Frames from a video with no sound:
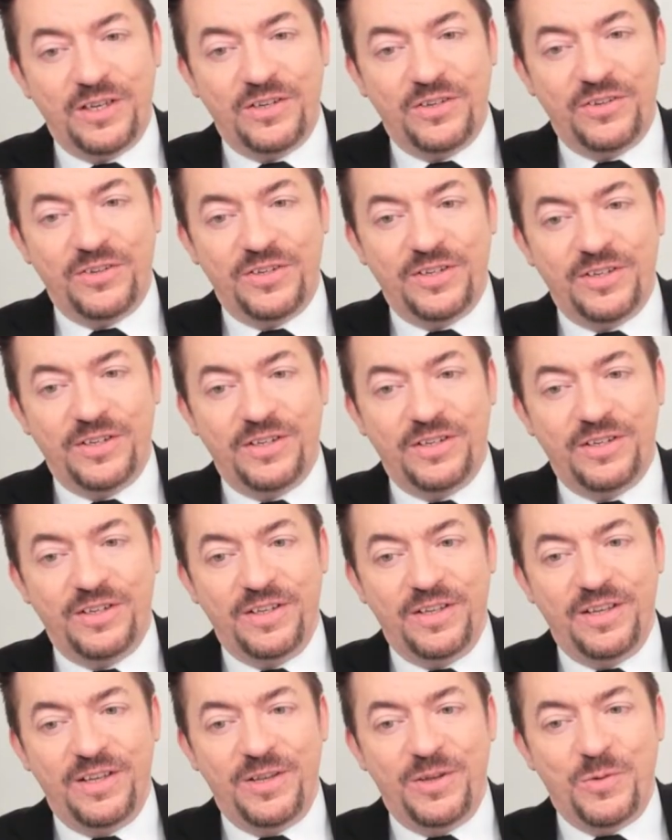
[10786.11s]
And
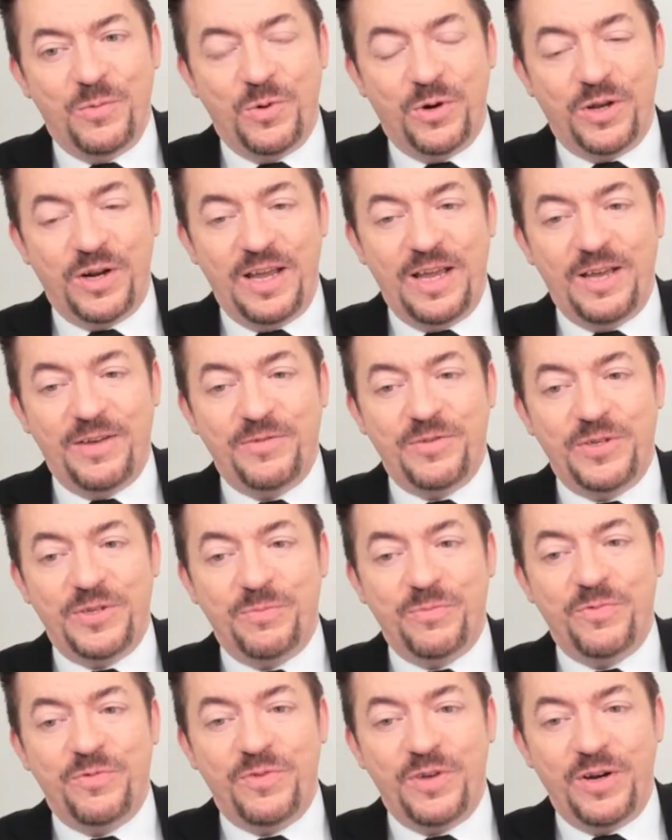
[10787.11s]
we're going to have
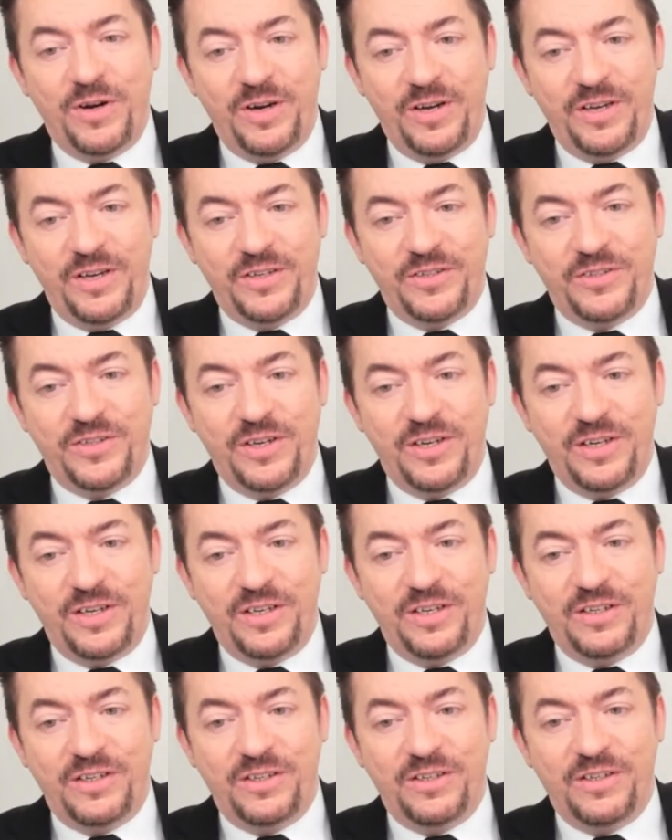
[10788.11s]
some very
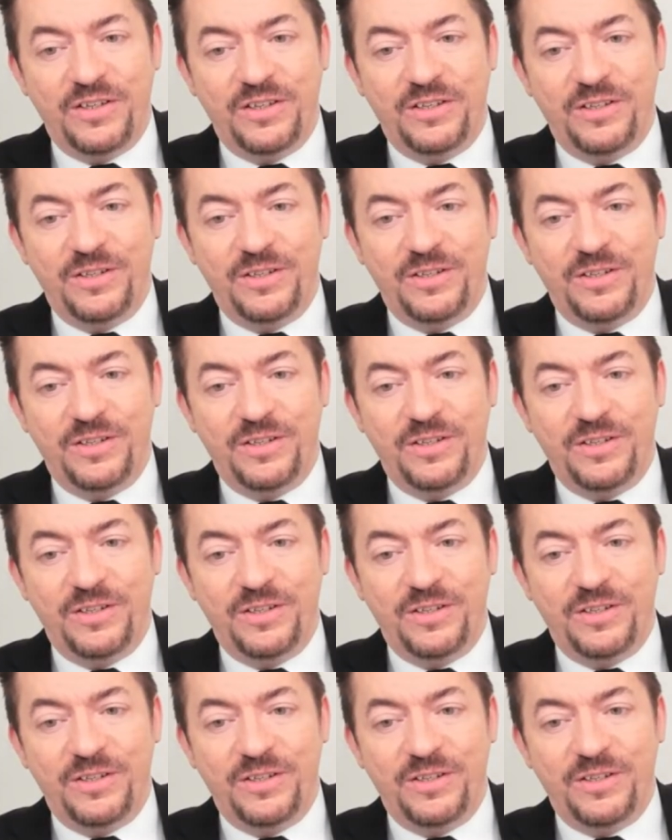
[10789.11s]
exciting